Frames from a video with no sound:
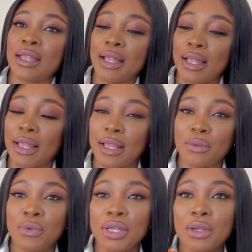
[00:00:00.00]
and
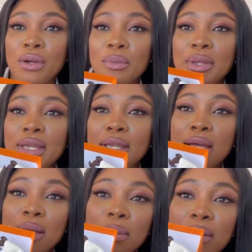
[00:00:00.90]
when you open it
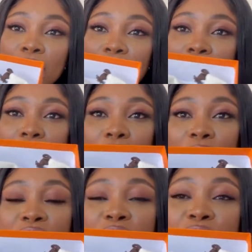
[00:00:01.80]
up, it
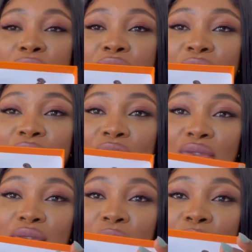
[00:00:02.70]
comes
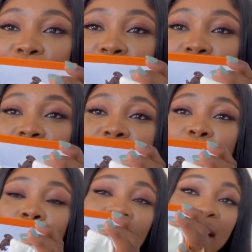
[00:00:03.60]
beautiful
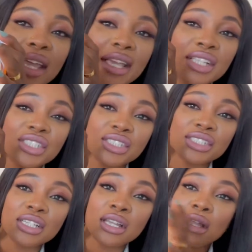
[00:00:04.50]
package
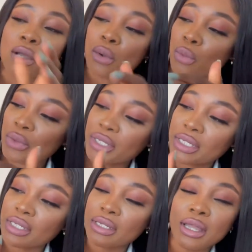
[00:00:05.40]
with
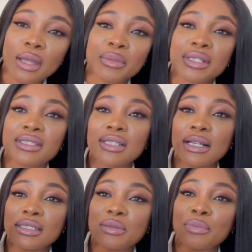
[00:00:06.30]
the Hermès
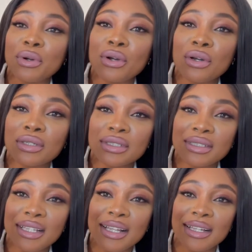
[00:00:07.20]
dust box
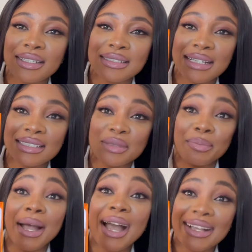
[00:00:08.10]
and the dust
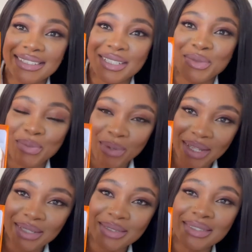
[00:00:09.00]
bags as
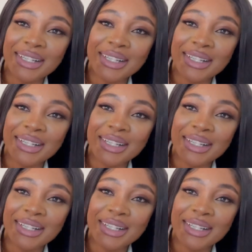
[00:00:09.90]
well.